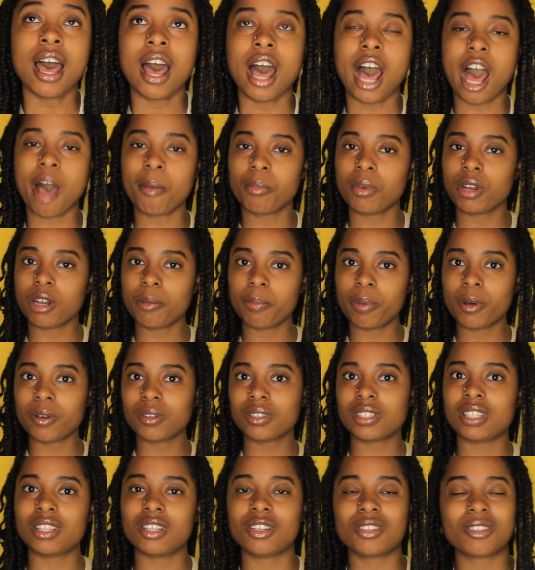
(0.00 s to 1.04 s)
I'm gonna
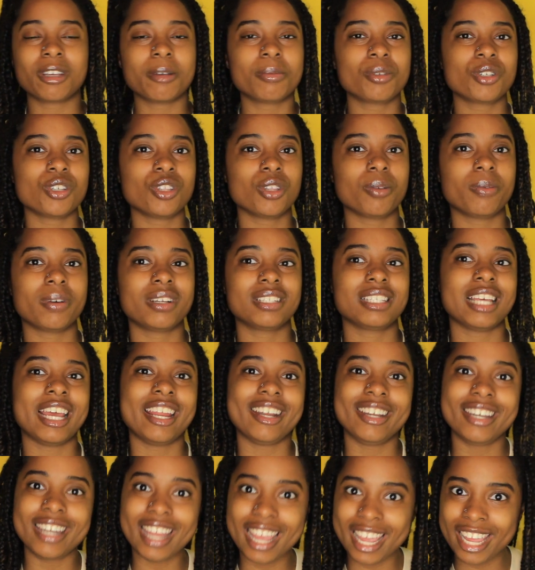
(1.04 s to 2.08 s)
post in the description the ones I
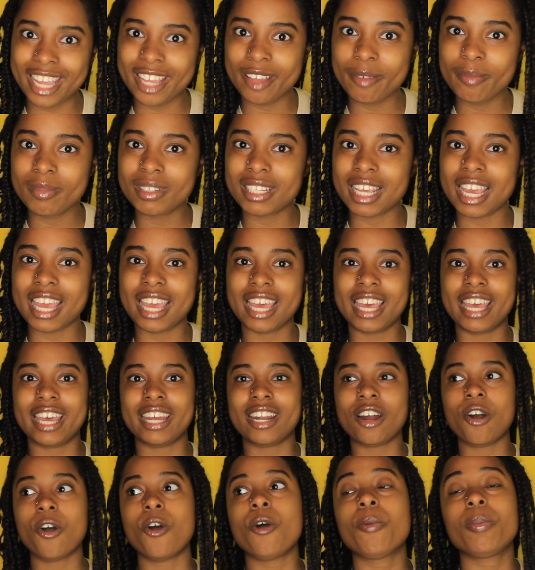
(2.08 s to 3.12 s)
named, and I
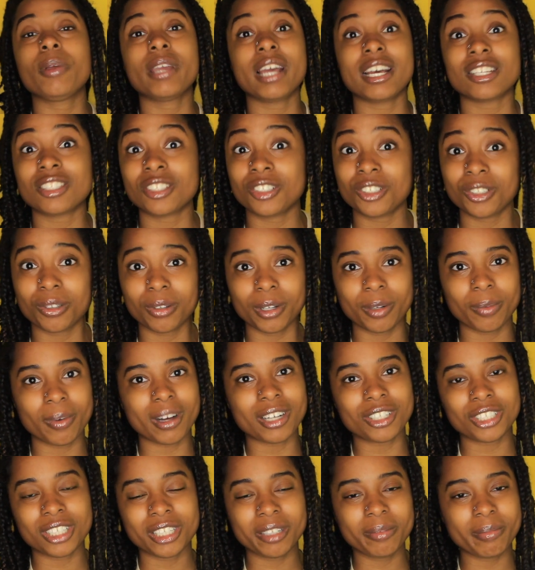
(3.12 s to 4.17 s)
hope you guys enjoyed
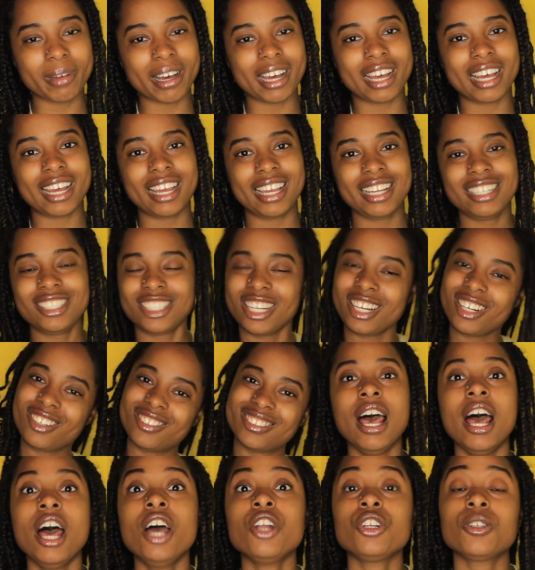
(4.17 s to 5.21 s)
watching my channel.
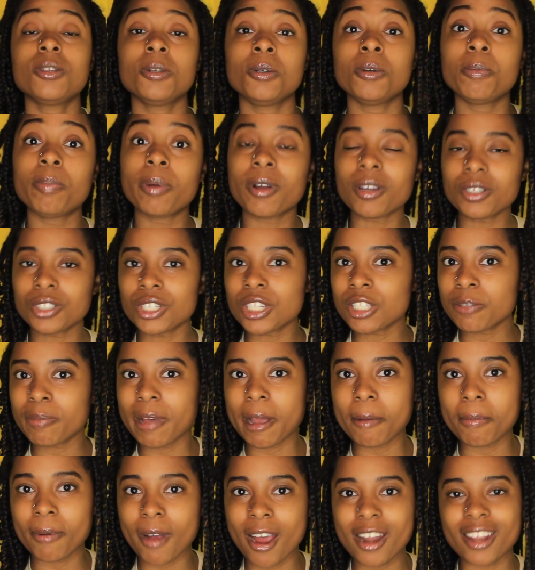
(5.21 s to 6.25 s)
To purchase my
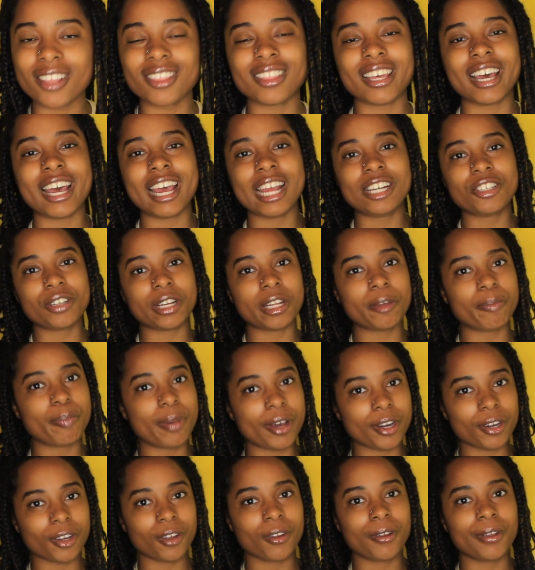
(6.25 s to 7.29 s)
product, the Hydrating
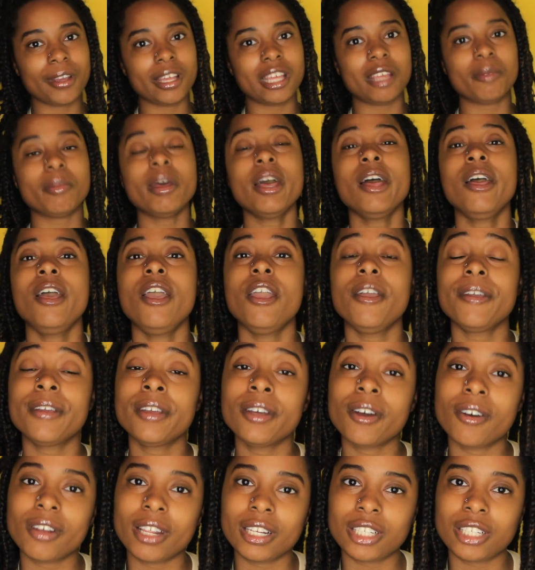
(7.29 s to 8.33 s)
Buttercream, you can go to